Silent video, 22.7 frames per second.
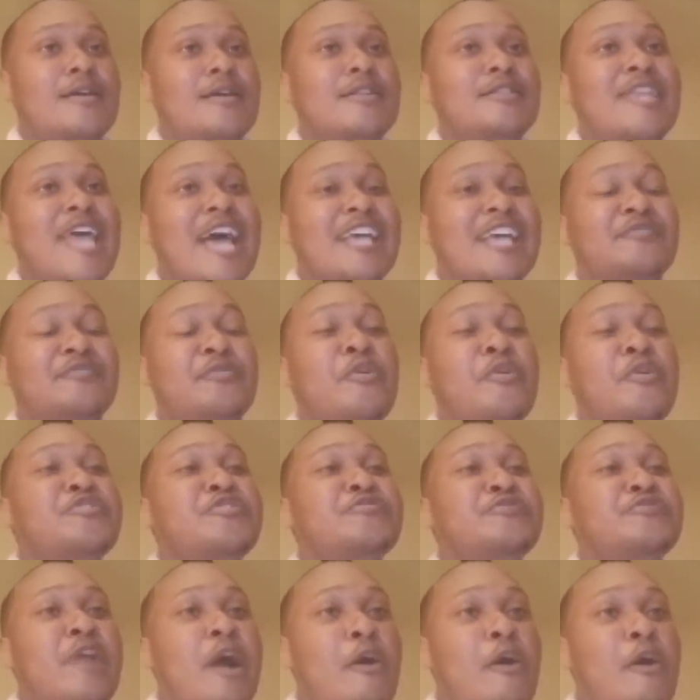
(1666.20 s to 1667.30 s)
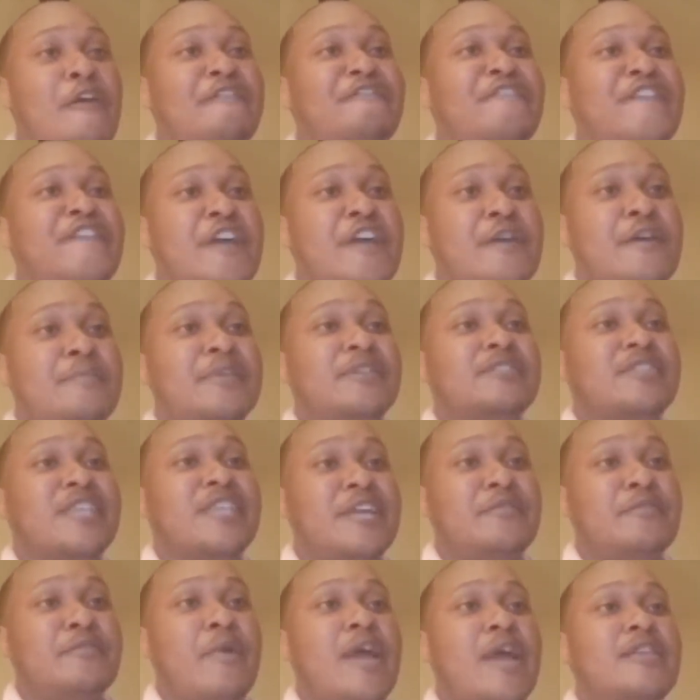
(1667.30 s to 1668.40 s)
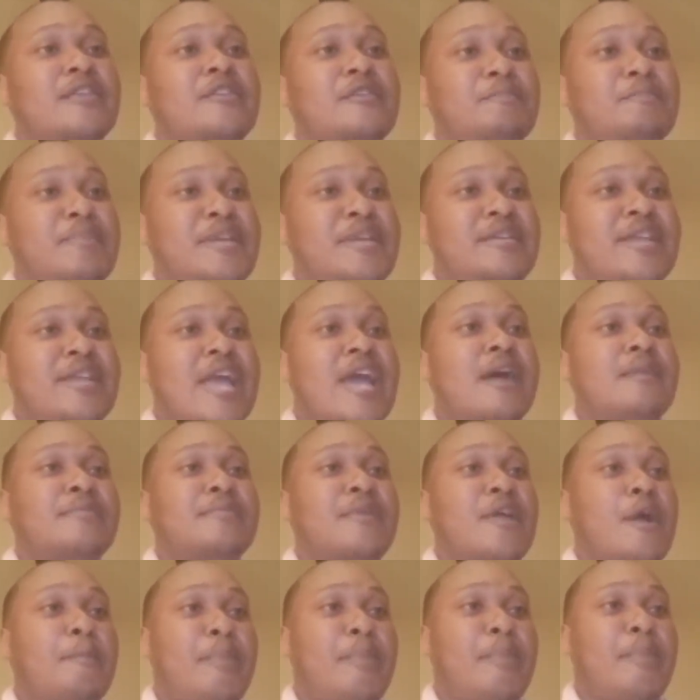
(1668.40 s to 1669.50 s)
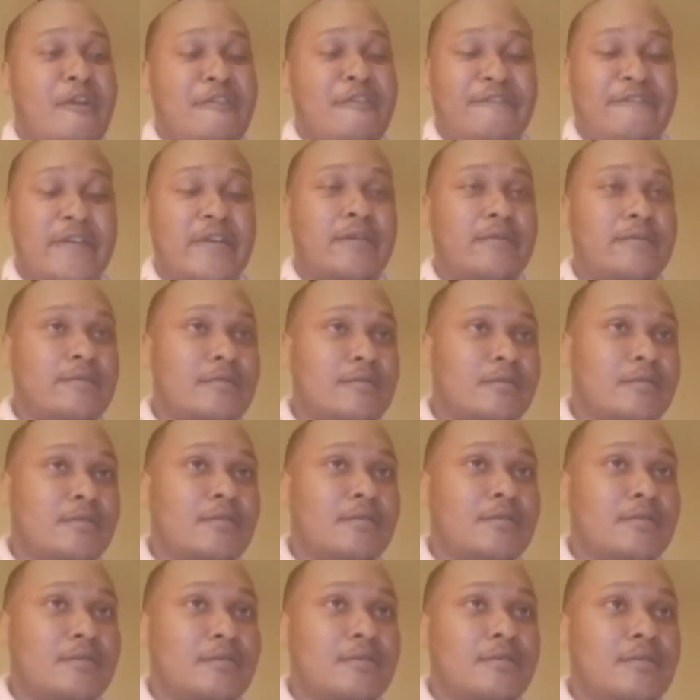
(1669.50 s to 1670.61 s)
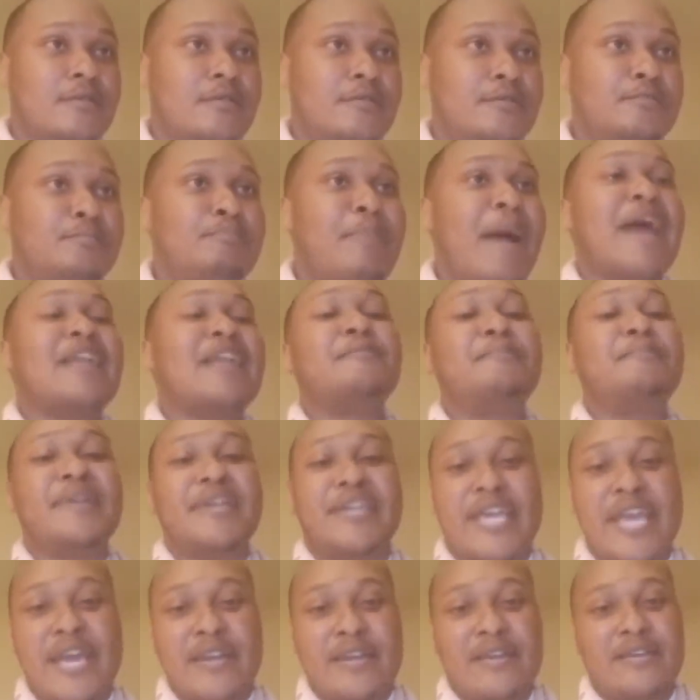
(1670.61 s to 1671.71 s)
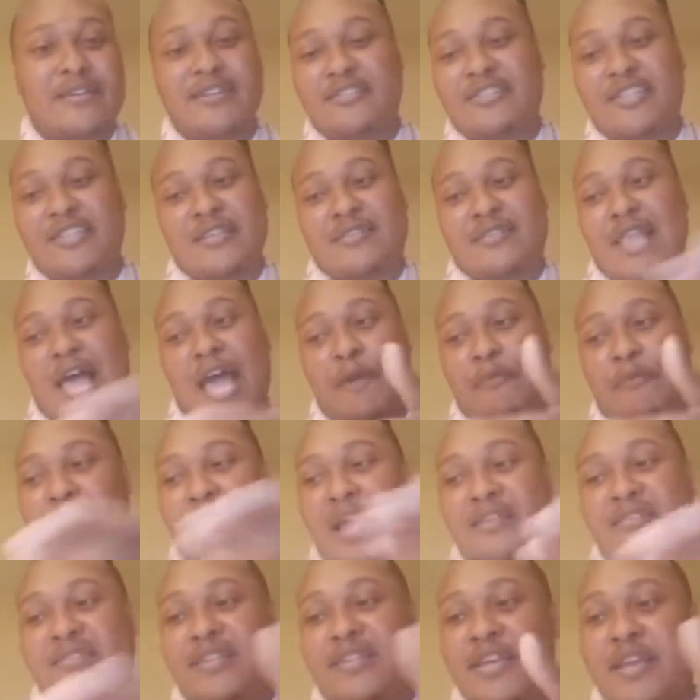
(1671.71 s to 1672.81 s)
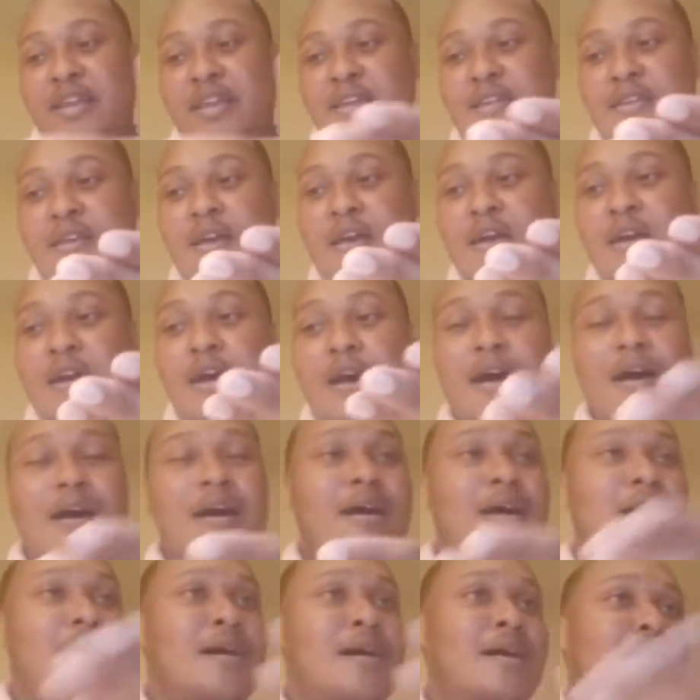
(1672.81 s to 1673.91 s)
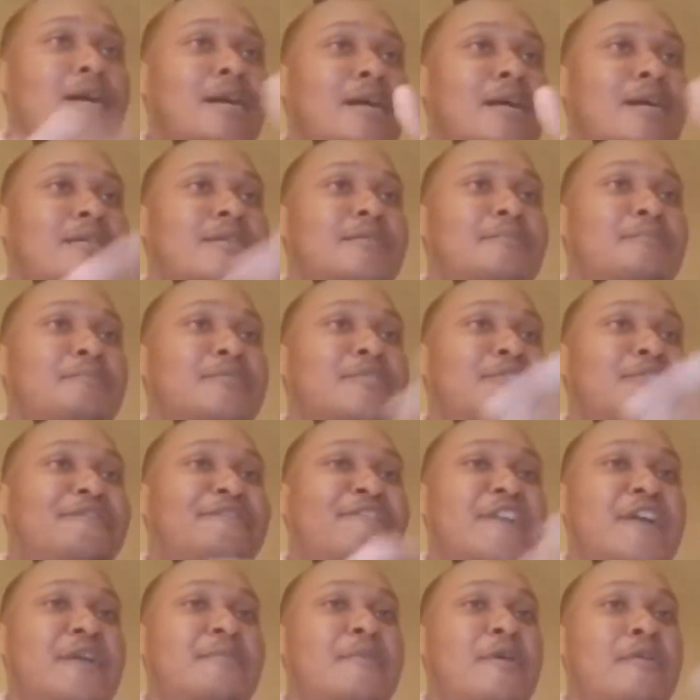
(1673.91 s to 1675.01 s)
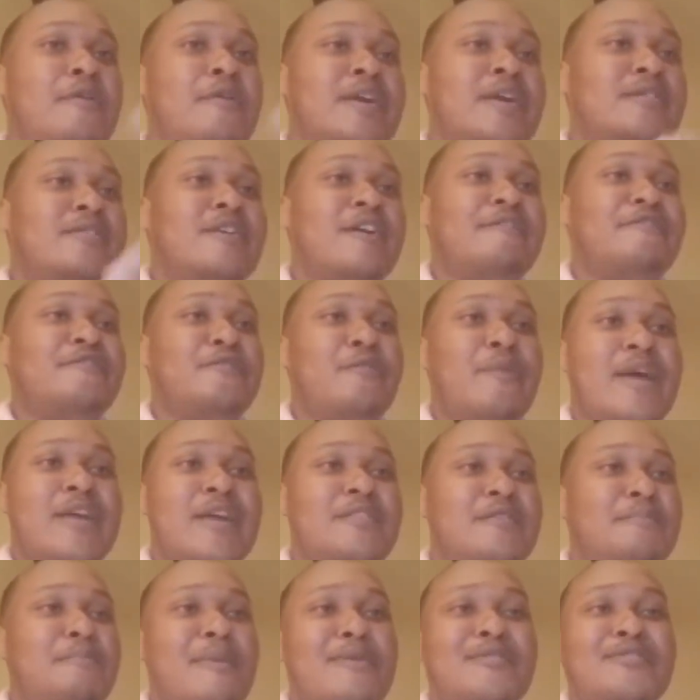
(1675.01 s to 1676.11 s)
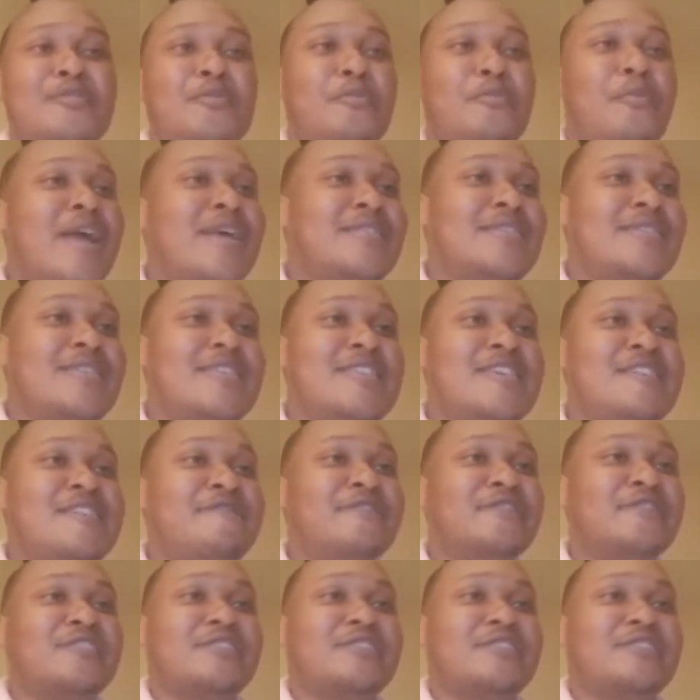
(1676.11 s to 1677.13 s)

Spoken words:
that's when you know a film is getting ready to be damn near perfect. By the beginning, it's just like when I seen the film on NWA, the way that it even